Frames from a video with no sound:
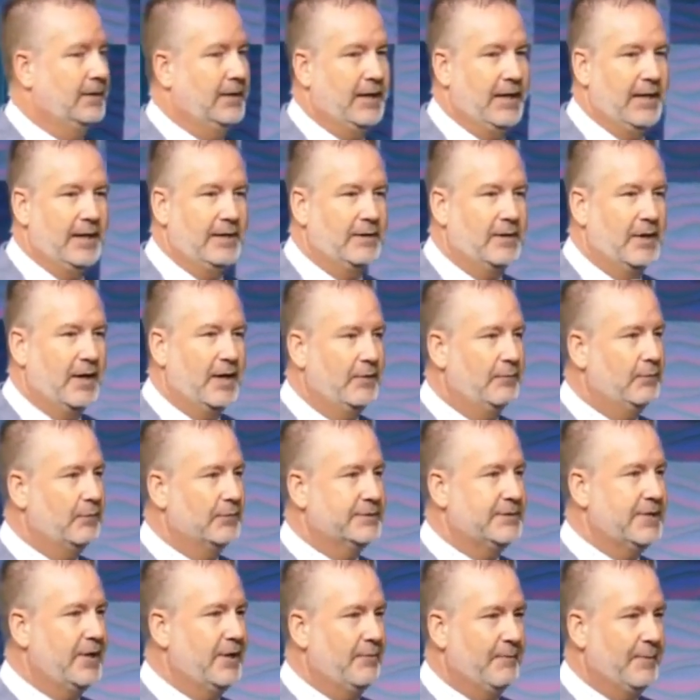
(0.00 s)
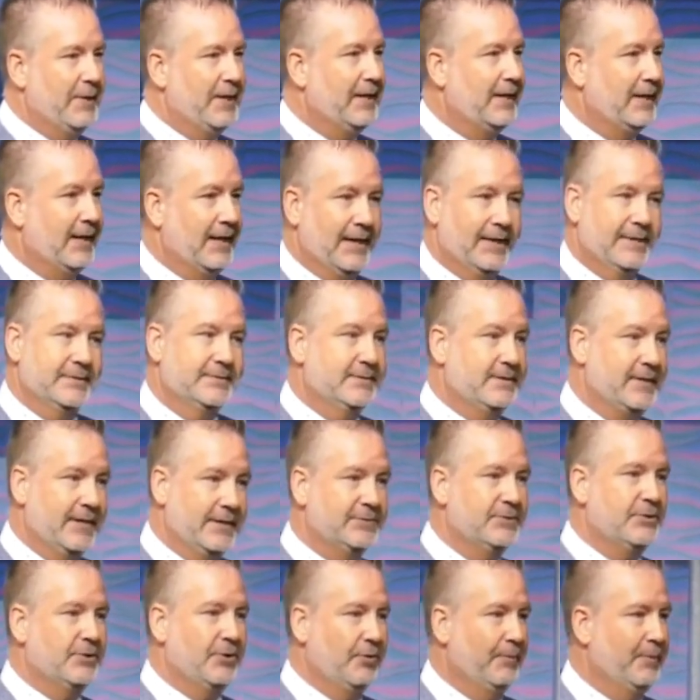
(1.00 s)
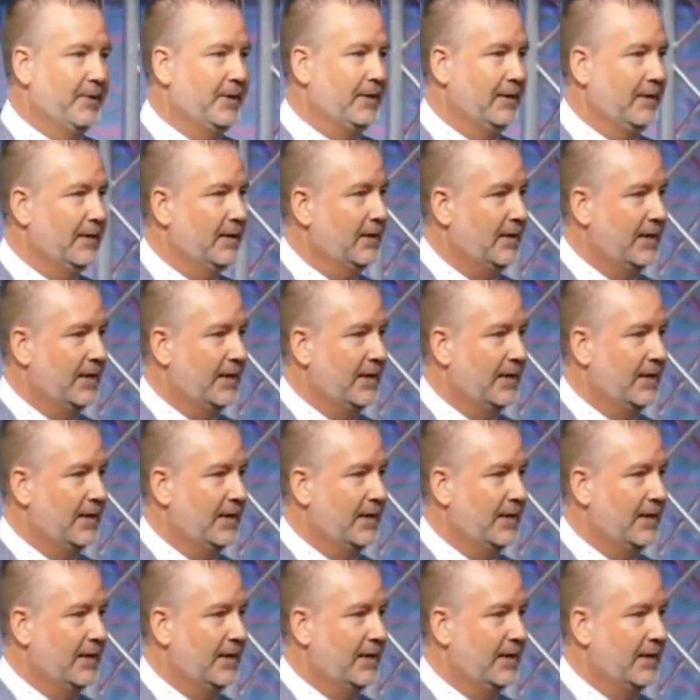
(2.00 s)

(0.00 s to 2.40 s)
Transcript: And God will tell me, and he has told me,